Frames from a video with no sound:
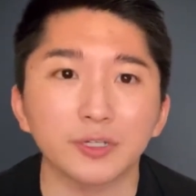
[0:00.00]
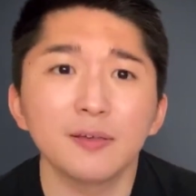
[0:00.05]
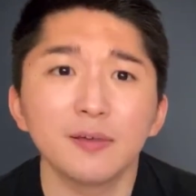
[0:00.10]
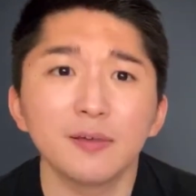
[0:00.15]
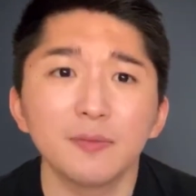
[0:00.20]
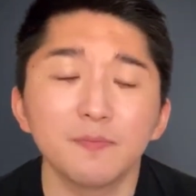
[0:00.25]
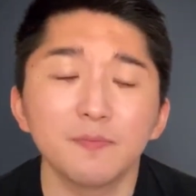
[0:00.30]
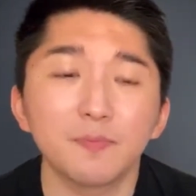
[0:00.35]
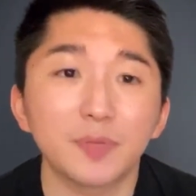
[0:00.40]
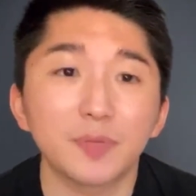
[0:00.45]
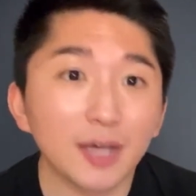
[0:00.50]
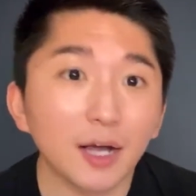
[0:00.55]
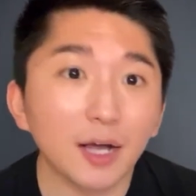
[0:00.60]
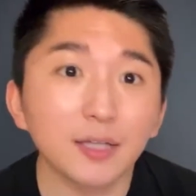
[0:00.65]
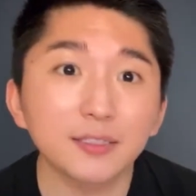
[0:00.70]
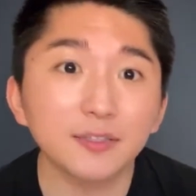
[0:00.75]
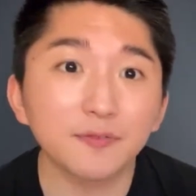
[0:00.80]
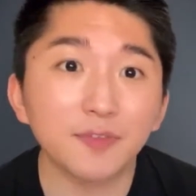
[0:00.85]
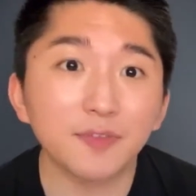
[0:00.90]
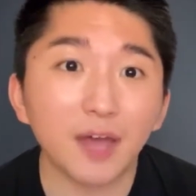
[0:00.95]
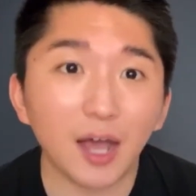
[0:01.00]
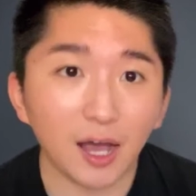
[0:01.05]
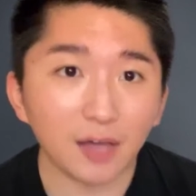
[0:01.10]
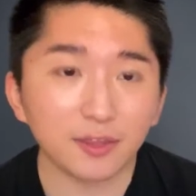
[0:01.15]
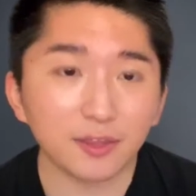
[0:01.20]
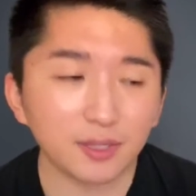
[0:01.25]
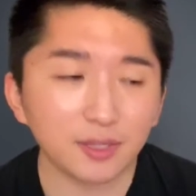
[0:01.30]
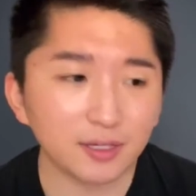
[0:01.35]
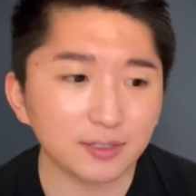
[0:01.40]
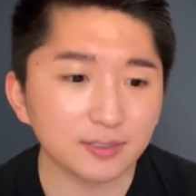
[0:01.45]
And because of that,
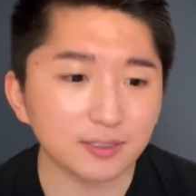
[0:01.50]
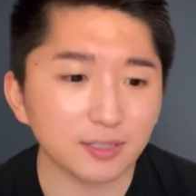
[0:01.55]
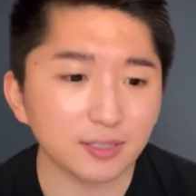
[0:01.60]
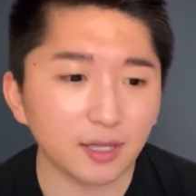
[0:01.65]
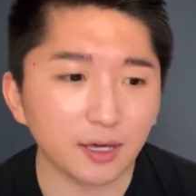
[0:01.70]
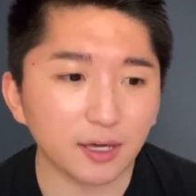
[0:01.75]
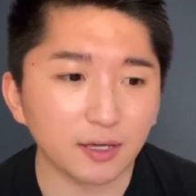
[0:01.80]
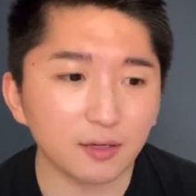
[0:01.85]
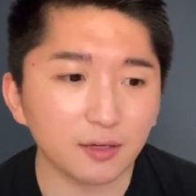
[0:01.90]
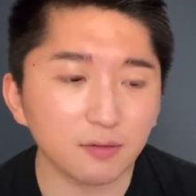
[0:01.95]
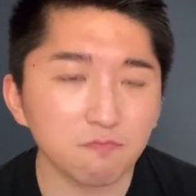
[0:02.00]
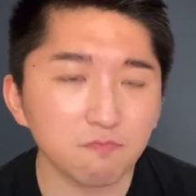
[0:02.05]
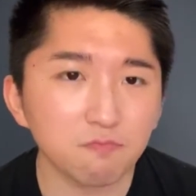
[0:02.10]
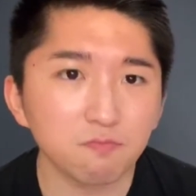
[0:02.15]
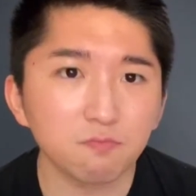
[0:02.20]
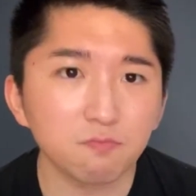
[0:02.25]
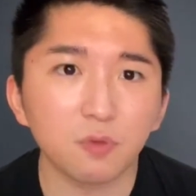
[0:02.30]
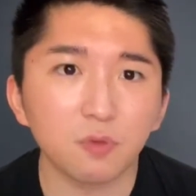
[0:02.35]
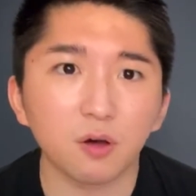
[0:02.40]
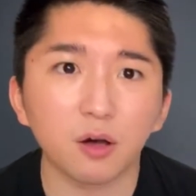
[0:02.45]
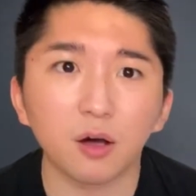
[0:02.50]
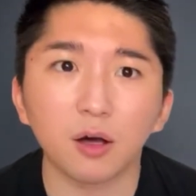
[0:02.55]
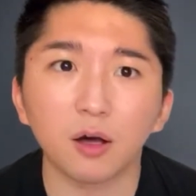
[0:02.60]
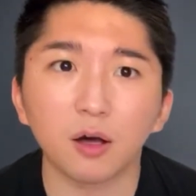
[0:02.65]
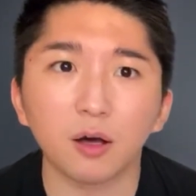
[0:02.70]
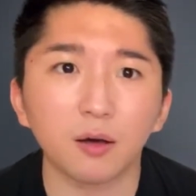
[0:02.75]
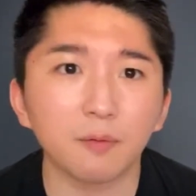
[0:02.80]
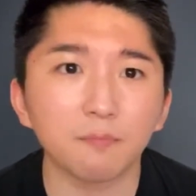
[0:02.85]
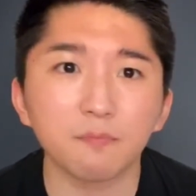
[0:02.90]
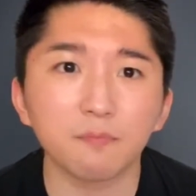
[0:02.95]
things like
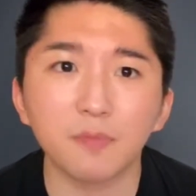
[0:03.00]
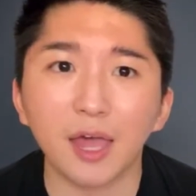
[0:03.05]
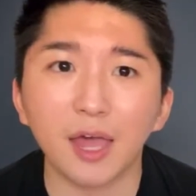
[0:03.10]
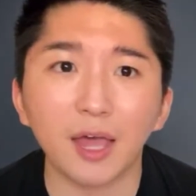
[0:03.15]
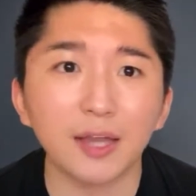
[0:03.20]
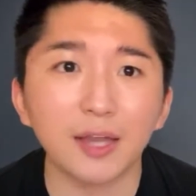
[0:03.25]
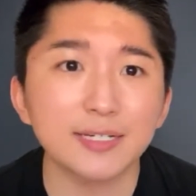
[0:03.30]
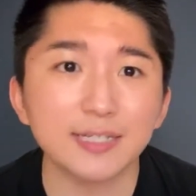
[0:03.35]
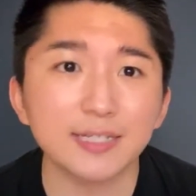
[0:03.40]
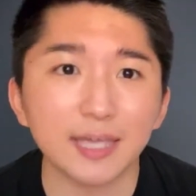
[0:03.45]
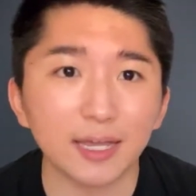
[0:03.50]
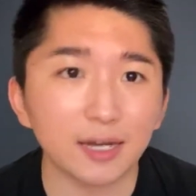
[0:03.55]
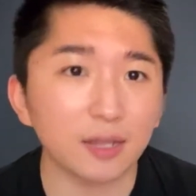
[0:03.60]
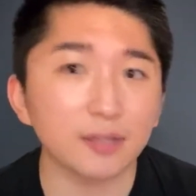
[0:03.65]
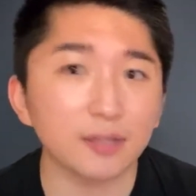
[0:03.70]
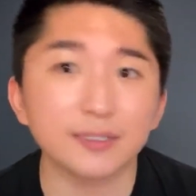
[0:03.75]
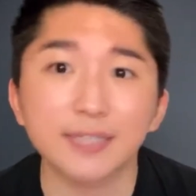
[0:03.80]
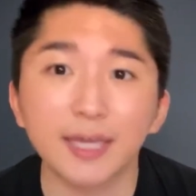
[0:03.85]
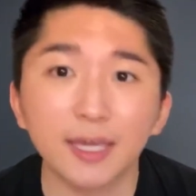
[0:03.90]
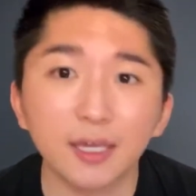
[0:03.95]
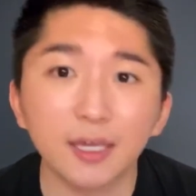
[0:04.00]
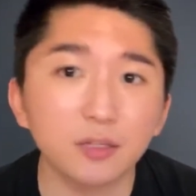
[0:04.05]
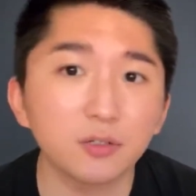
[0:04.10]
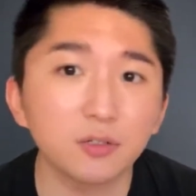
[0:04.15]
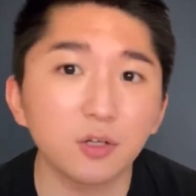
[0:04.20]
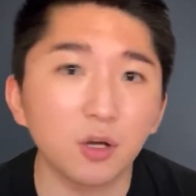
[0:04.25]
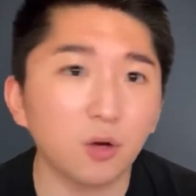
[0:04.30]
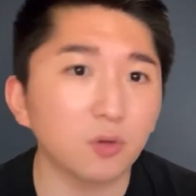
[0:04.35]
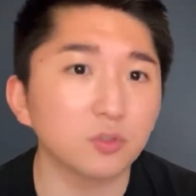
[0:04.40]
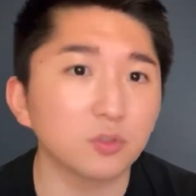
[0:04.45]
annotating, taking
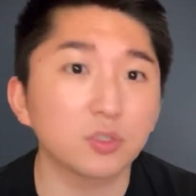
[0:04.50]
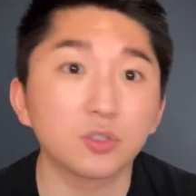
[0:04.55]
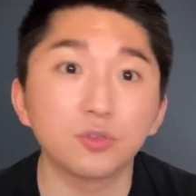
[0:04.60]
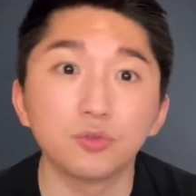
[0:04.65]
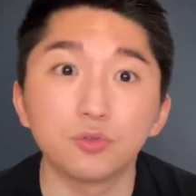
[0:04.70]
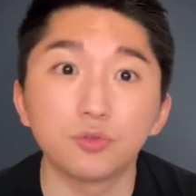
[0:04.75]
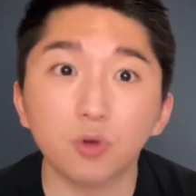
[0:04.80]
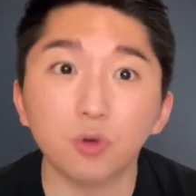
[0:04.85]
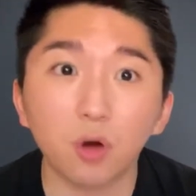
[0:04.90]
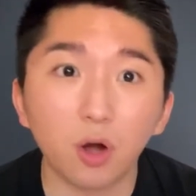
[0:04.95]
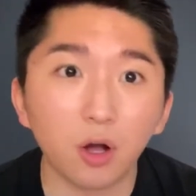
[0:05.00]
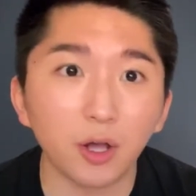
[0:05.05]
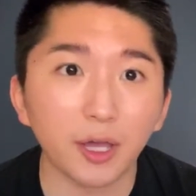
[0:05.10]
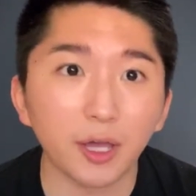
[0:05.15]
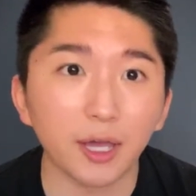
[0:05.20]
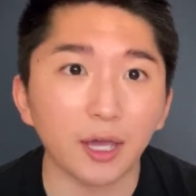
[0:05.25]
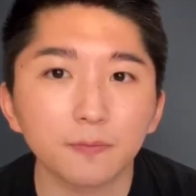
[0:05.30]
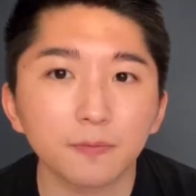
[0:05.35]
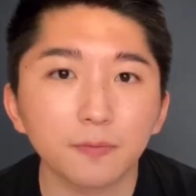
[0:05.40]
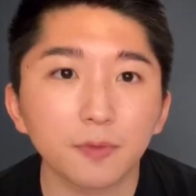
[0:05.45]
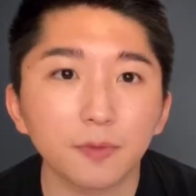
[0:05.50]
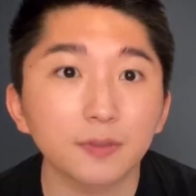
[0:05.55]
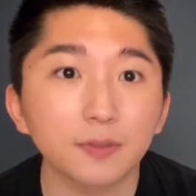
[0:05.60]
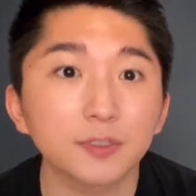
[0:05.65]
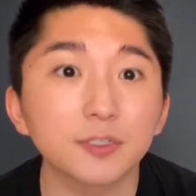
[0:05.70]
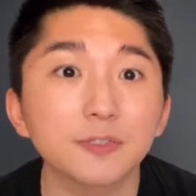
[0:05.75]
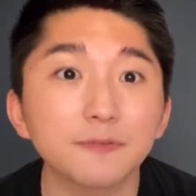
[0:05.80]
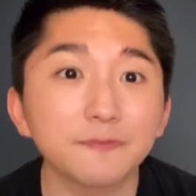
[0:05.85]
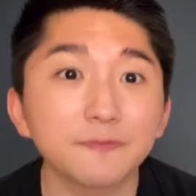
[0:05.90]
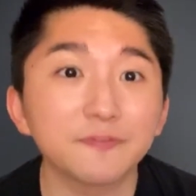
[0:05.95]
notes, drawing,
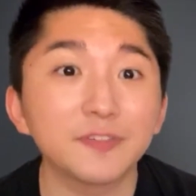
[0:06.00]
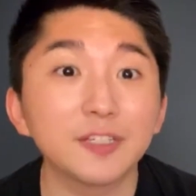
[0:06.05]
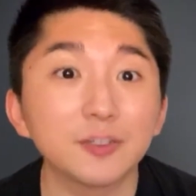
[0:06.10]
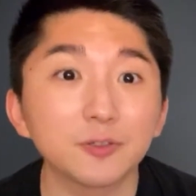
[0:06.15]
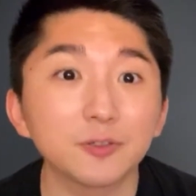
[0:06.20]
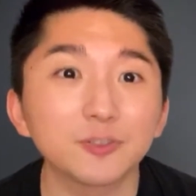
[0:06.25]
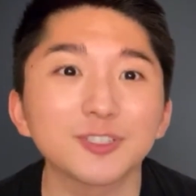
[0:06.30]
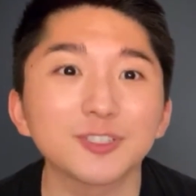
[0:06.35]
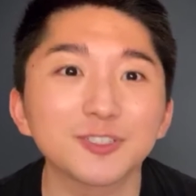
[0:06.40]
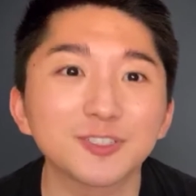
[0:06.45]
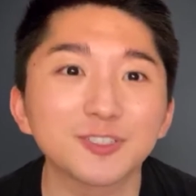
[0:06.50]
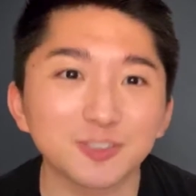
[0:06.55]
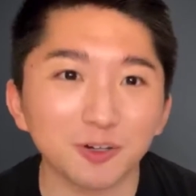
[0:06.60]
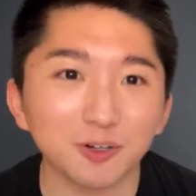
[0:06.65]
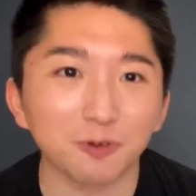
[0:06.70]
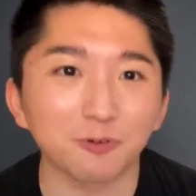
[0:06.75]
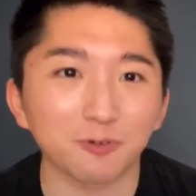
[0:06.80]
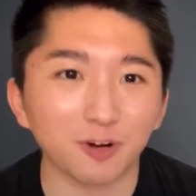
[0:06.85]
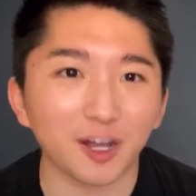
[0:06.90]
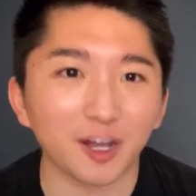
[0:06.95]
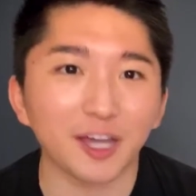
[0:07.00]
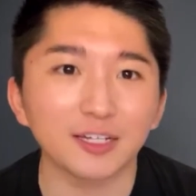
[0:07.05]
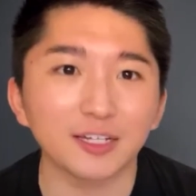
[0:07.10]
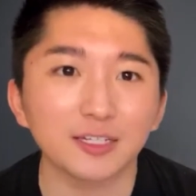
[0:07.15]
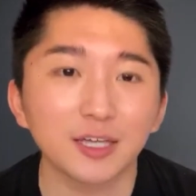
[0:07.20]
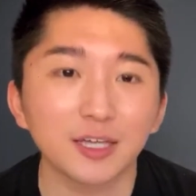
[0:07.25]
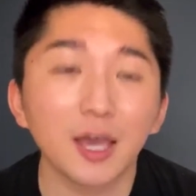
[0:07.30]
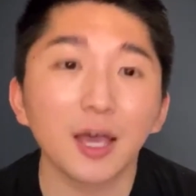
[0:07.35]
just feels so right.